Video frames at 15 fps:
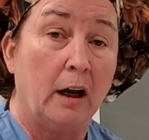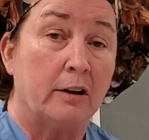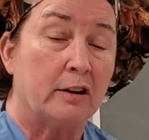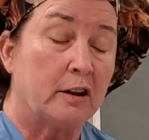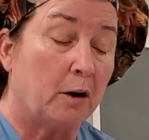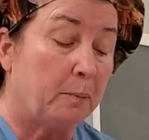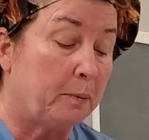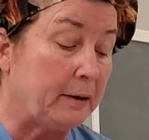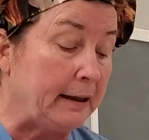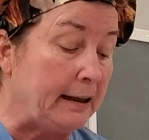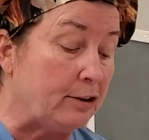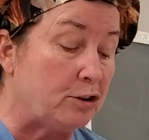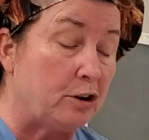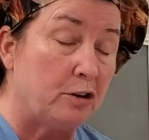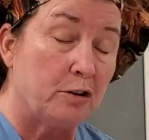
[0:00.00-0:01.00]
So
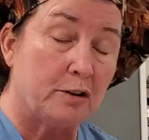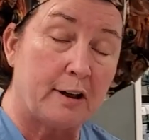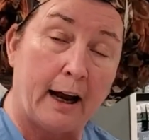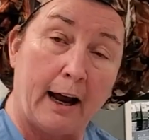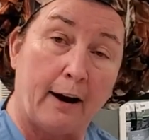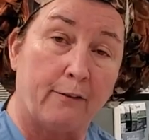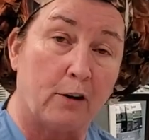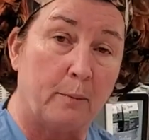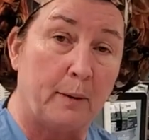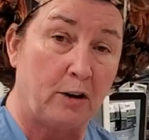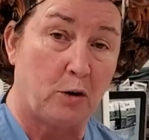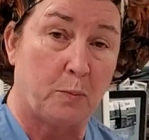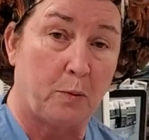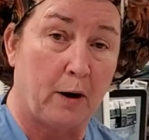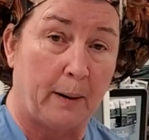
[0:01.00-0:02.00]
please use however
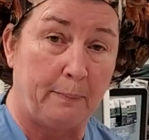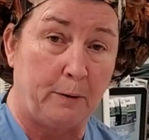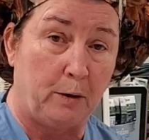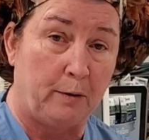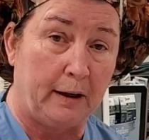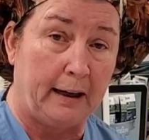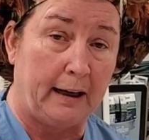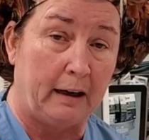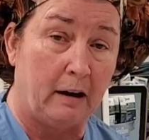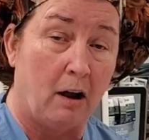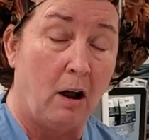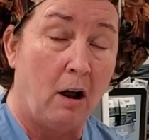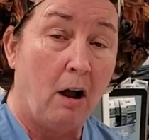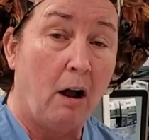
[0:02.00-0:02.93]
much prep you need.